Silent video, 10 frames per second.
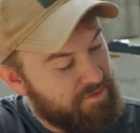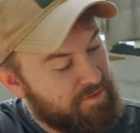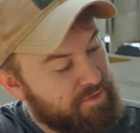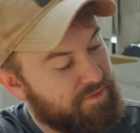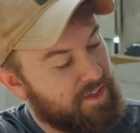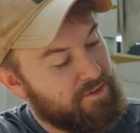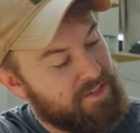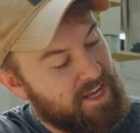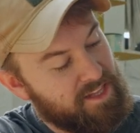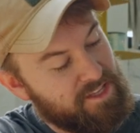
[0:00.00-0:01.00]
of the Fellow
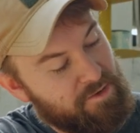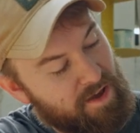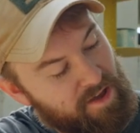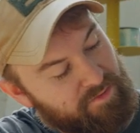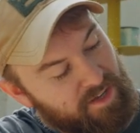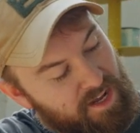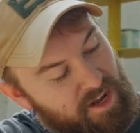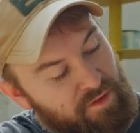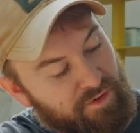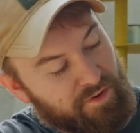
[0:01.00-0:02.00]
Tally, you have
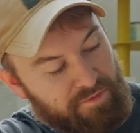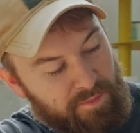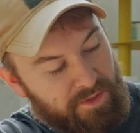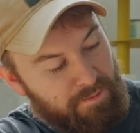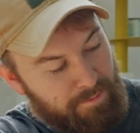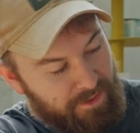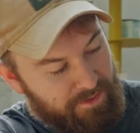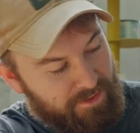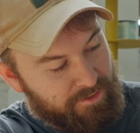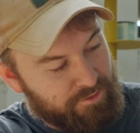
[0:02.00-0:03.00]
a very familiar metal
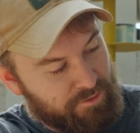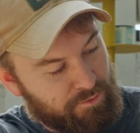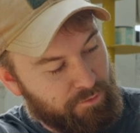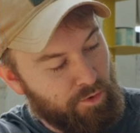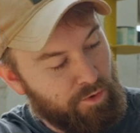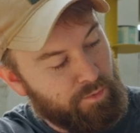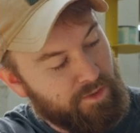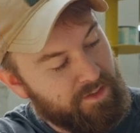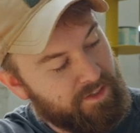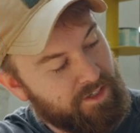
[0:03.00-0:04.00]
little scroll
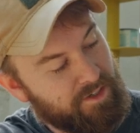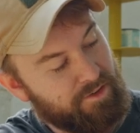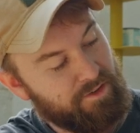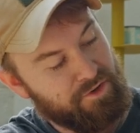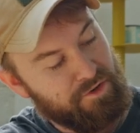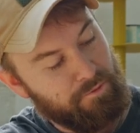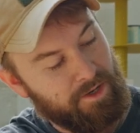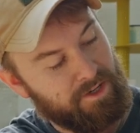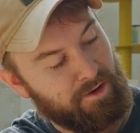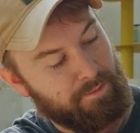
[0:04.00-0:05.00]
wheel here. You have a new
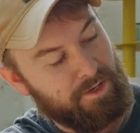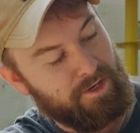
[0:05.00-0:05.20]
button up